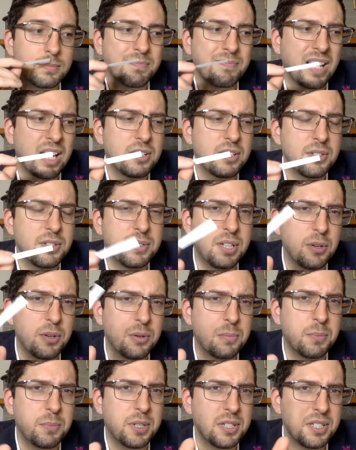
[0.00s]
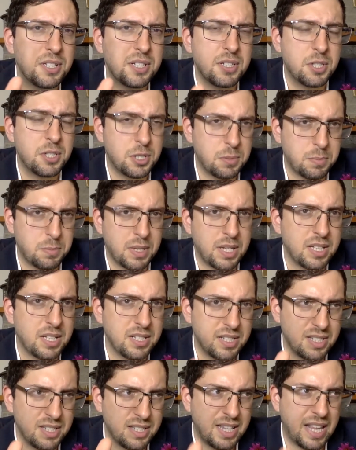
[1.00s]
Also, the oak moss
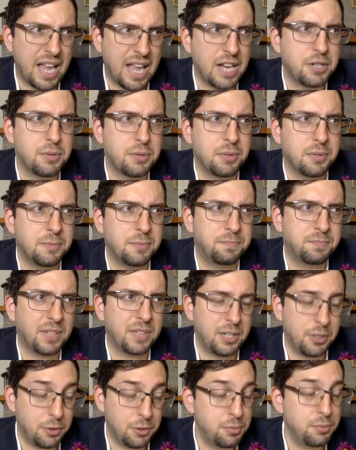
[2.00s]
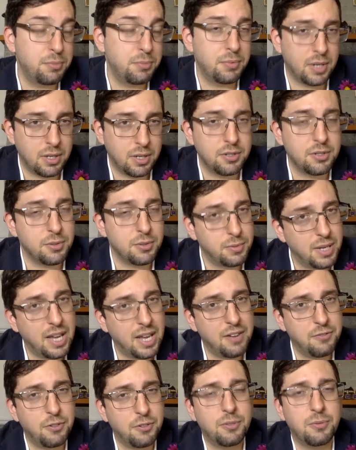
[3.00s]
smells natural. I do also
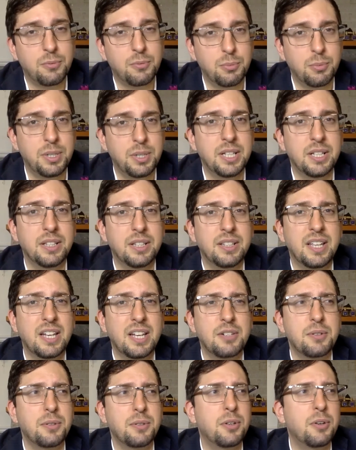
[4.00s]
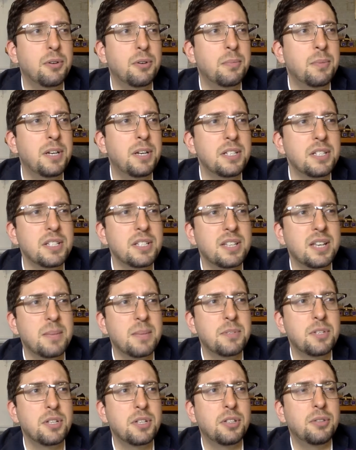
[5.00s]
have real natural oak moss,
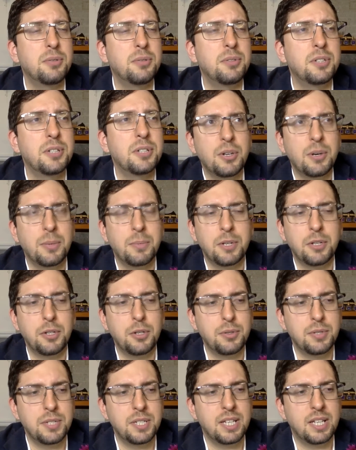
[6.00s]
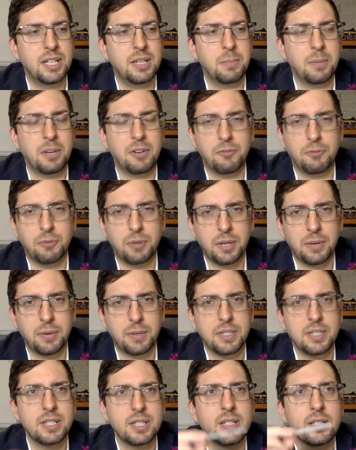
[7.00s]
absolute. No, I'm not using it in my
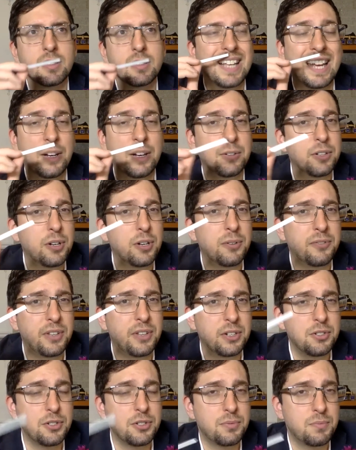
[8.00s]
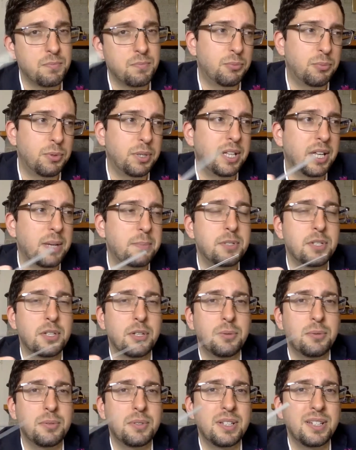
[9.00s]
fragrance. I don't know if there's real
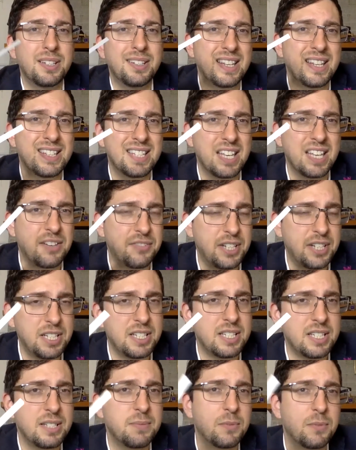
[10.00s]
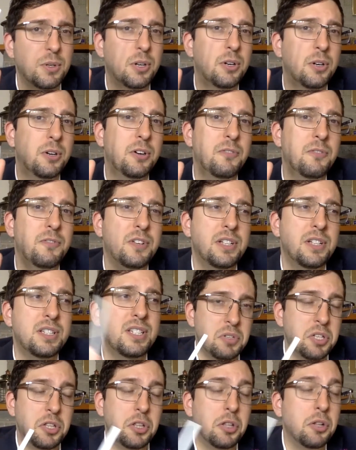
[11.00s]
absolute inside of this, or if
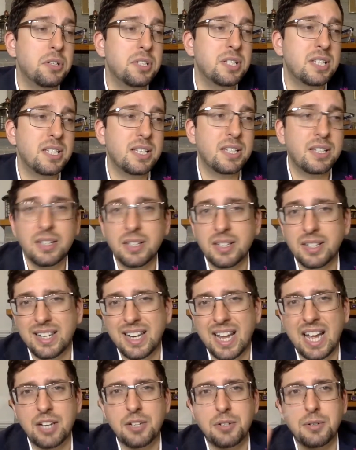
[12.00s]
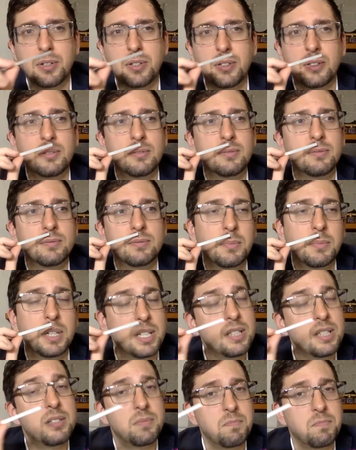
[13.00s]
it looks natural, but
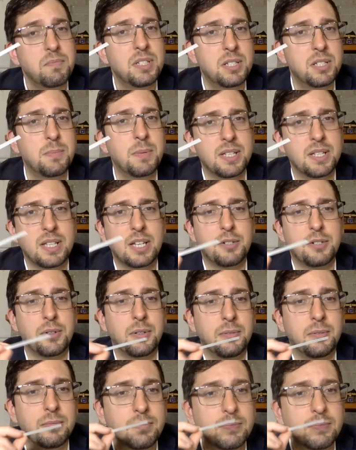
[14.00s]
it smells natural.